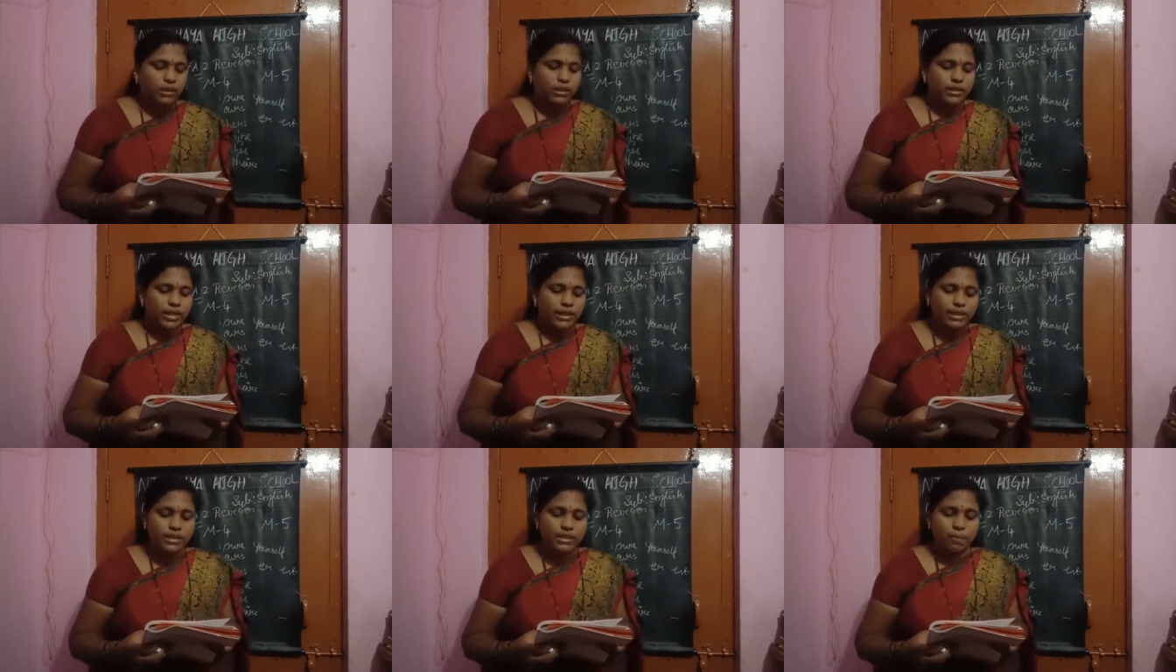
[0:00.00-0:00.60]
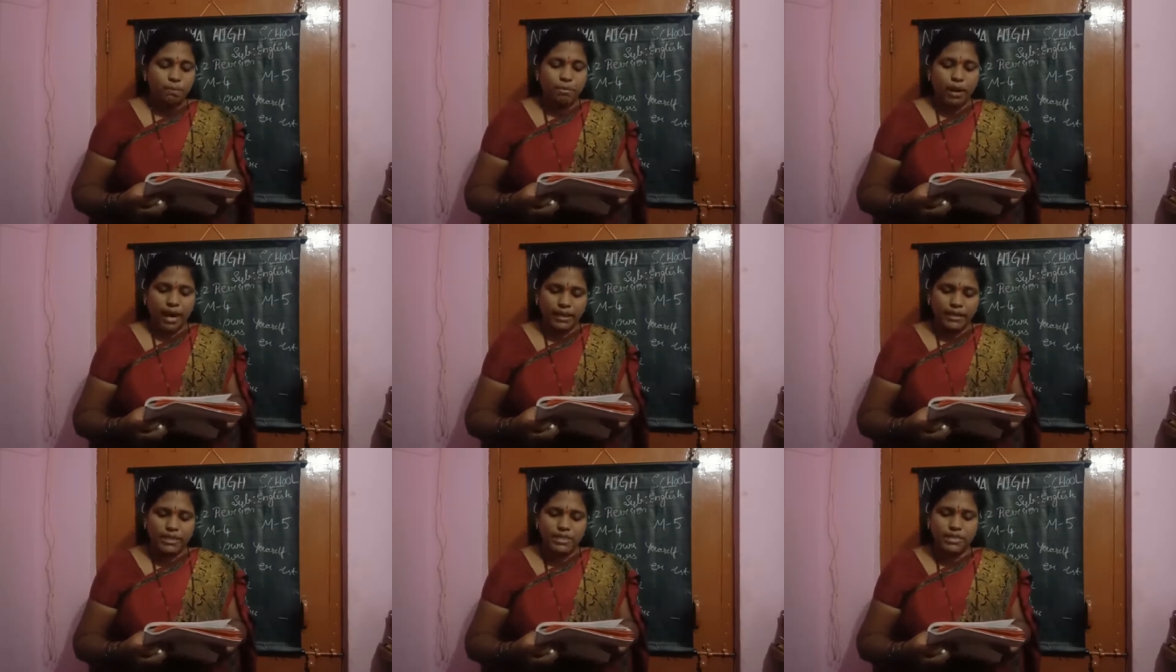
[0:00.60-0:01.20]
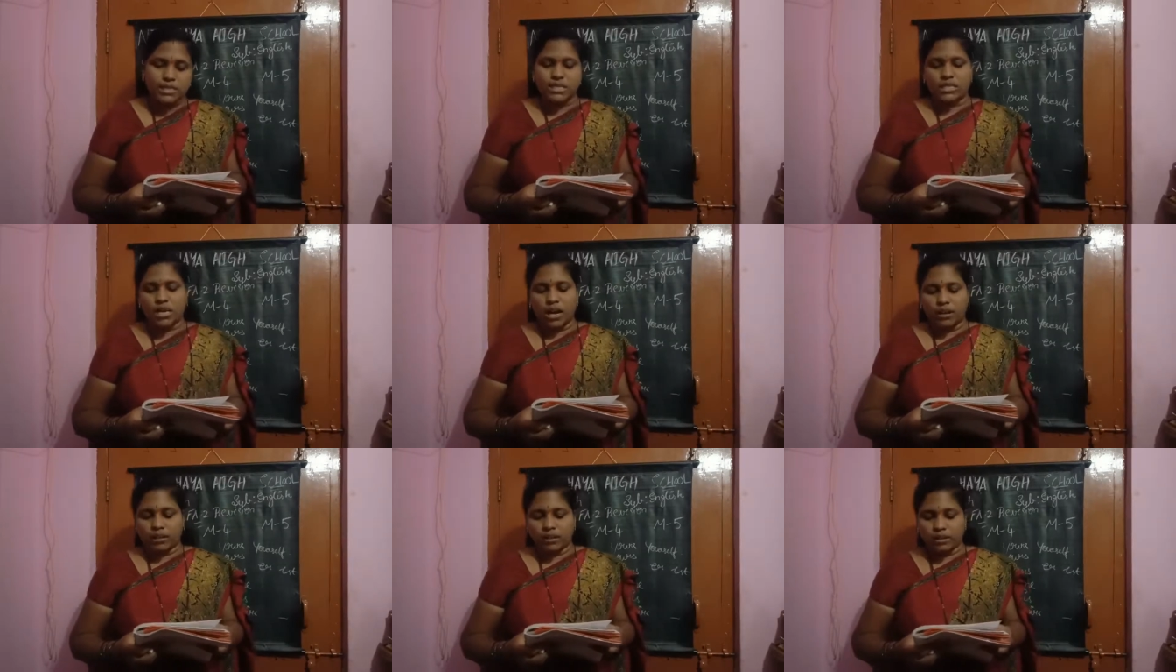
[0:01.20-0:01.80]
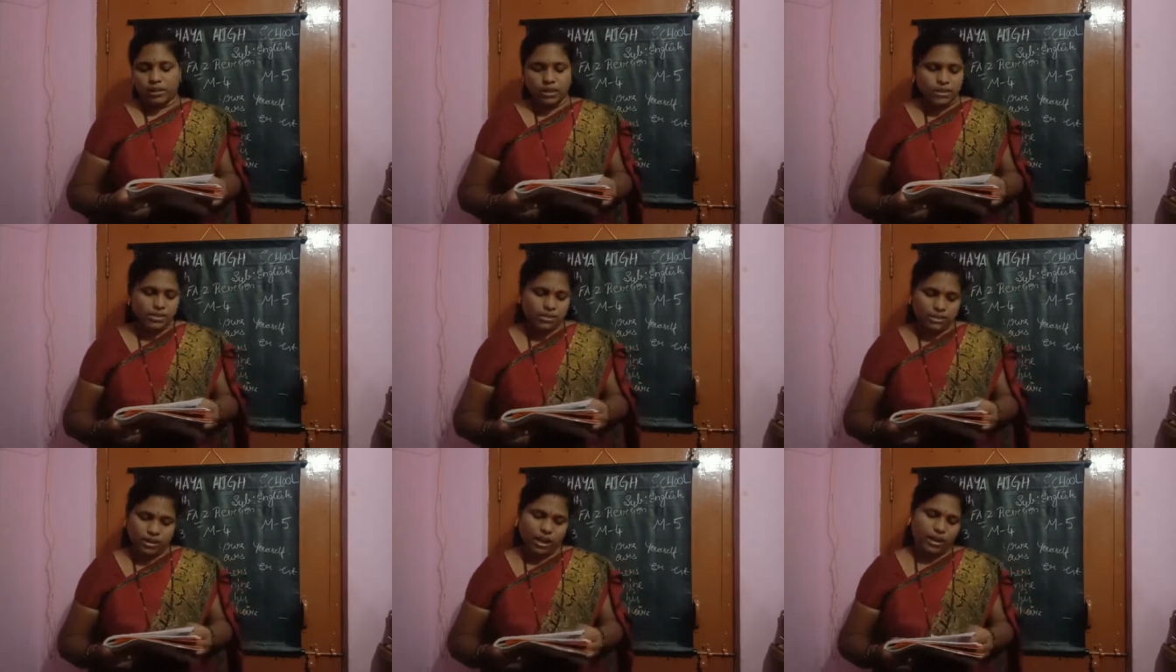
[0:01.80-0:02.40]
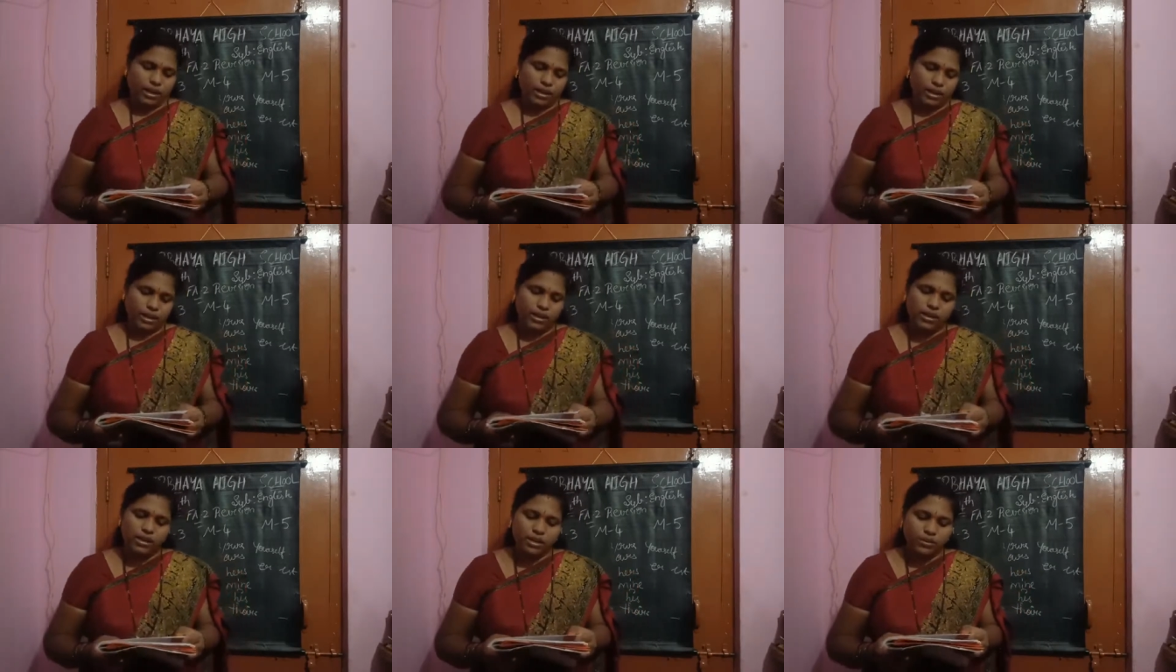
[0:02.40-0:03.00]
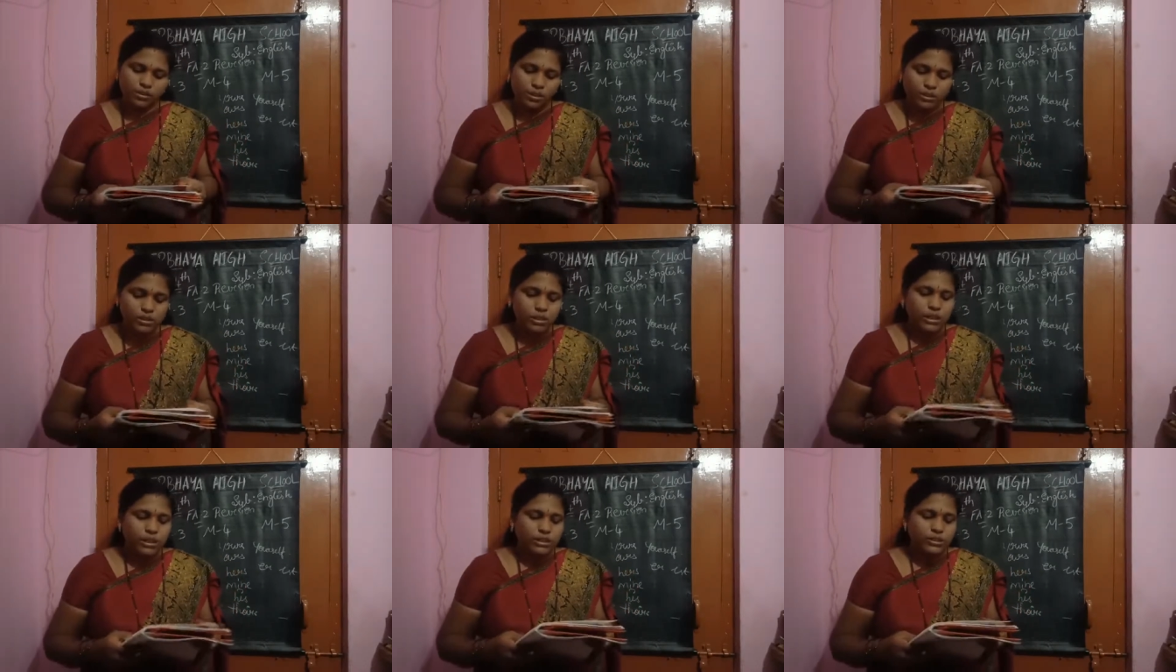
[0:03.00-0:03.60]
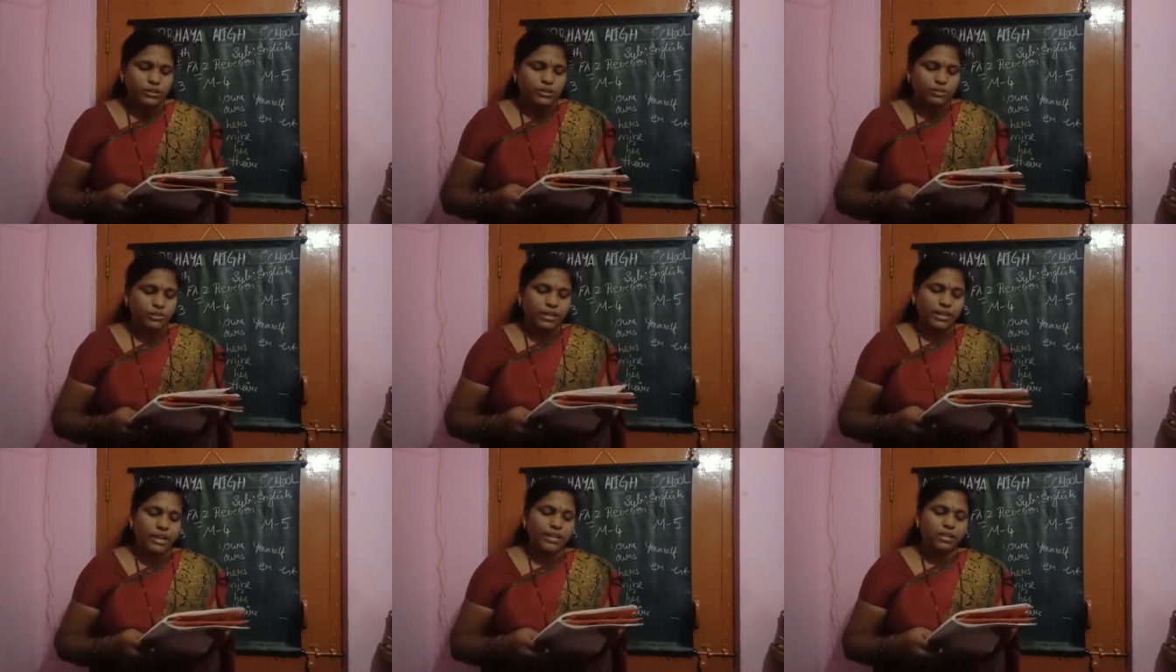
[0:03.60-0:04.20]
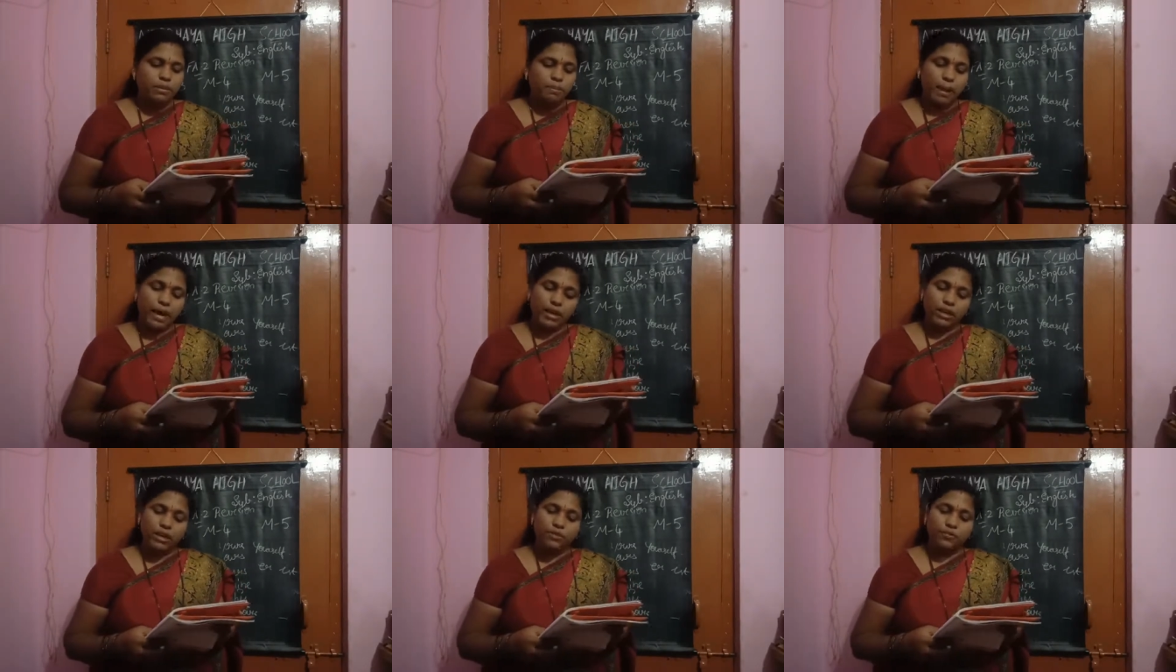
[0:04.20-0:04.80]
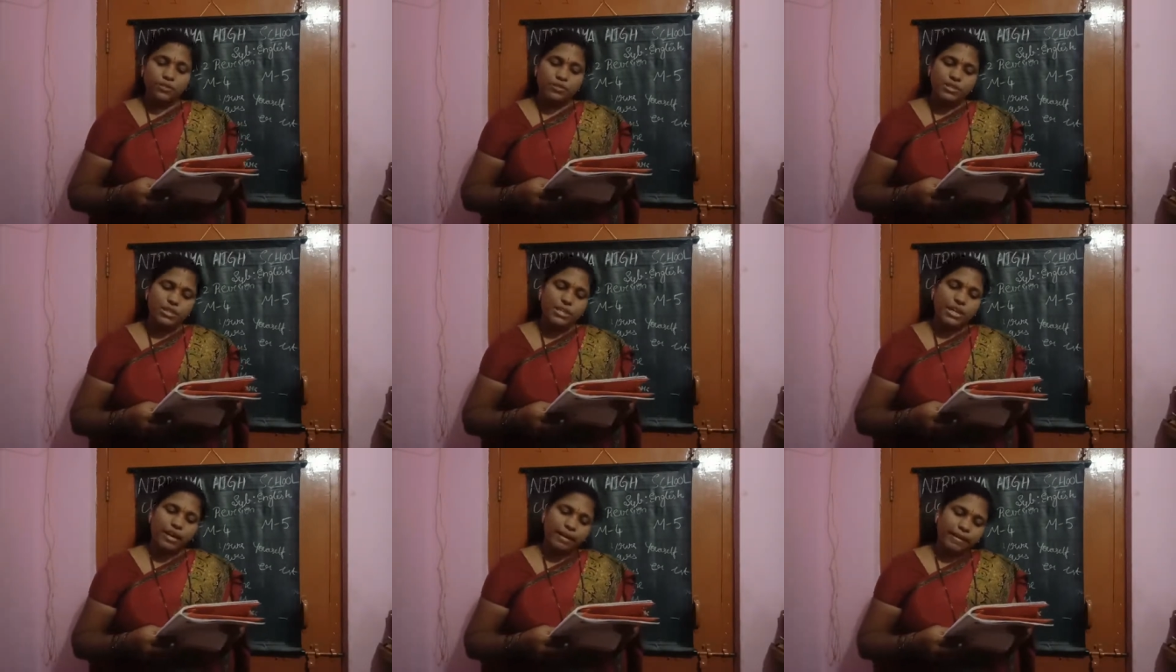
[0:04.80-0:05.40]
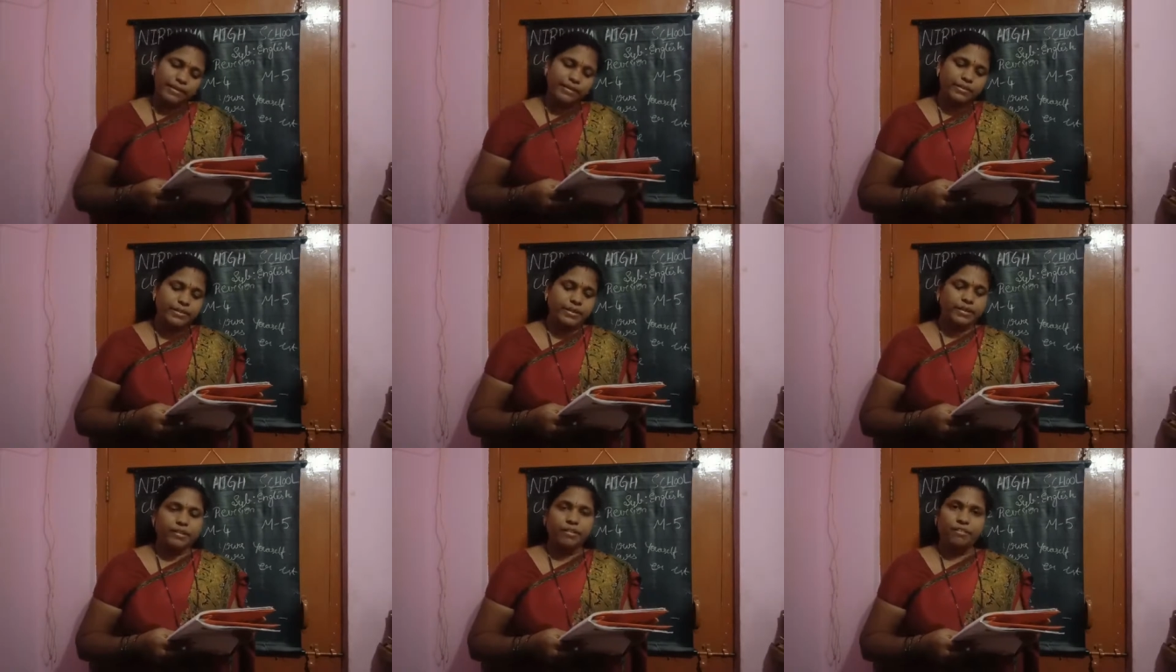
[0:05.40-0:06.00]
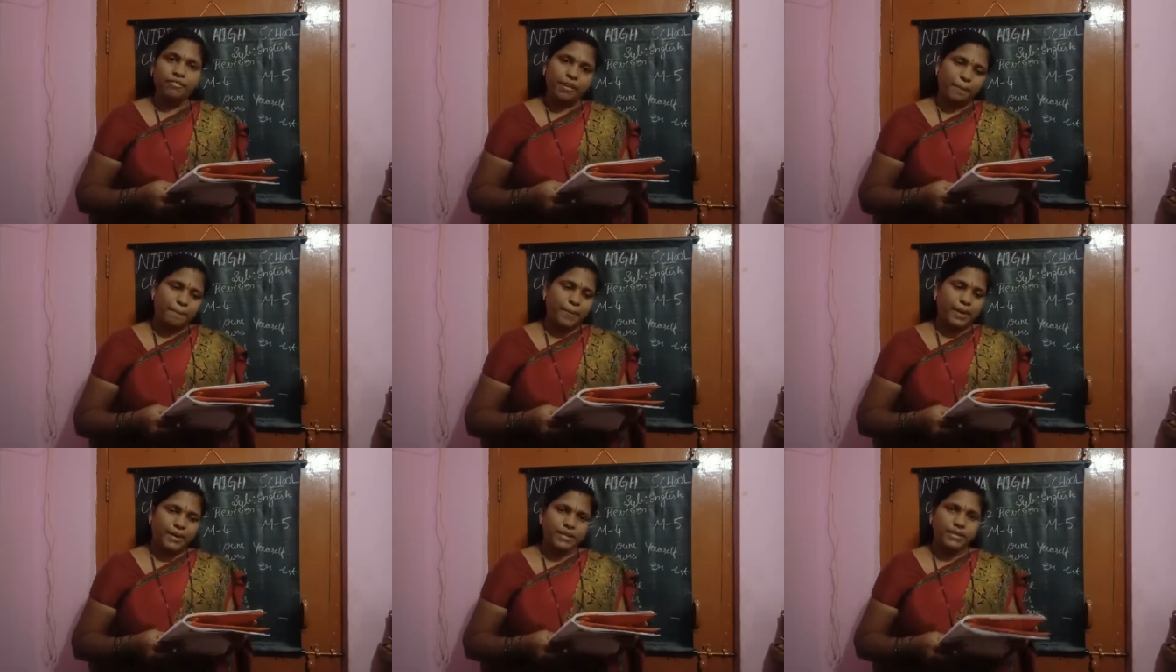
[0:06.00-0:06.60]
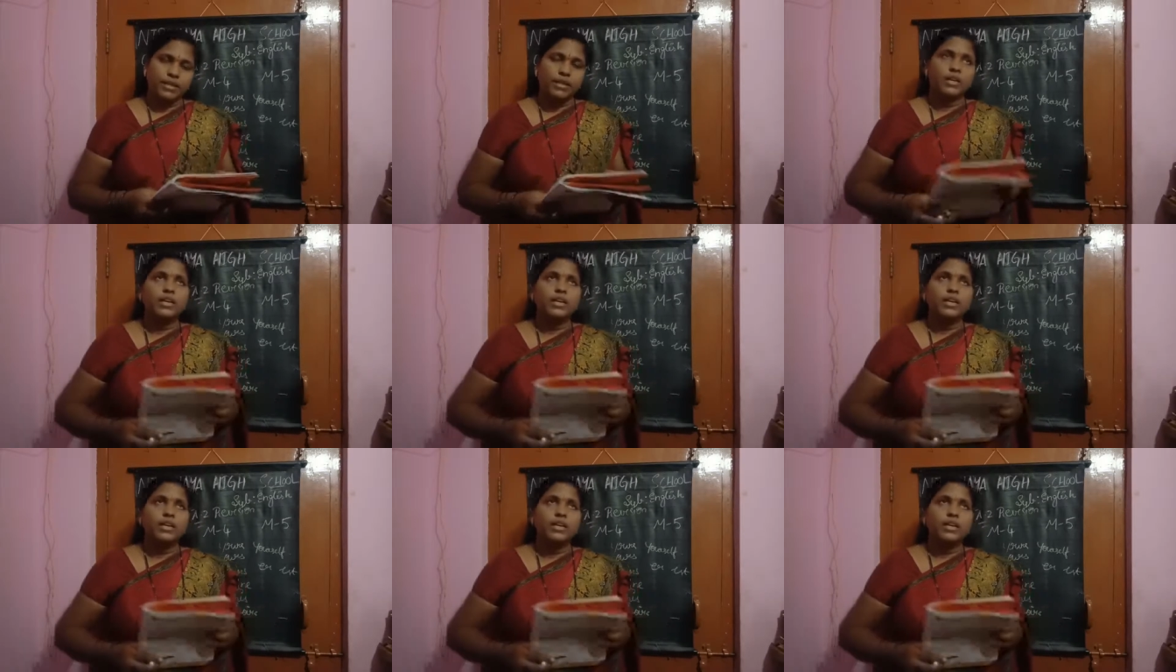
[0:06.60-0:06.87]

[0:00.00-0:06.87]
That is the brightest star in the sky. Here you all, you should rewrite the paragraph using the correct degree of comparison.